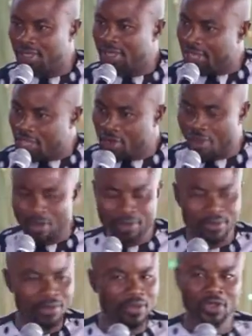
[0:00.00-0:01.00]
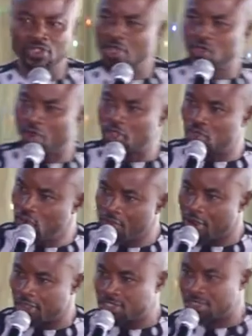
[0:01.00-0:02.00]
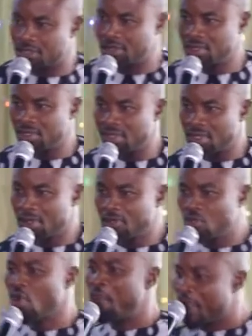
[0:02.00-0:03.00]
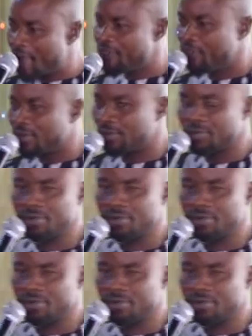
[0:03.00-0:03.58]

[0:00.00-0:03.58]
you know? So it was too much, too painful.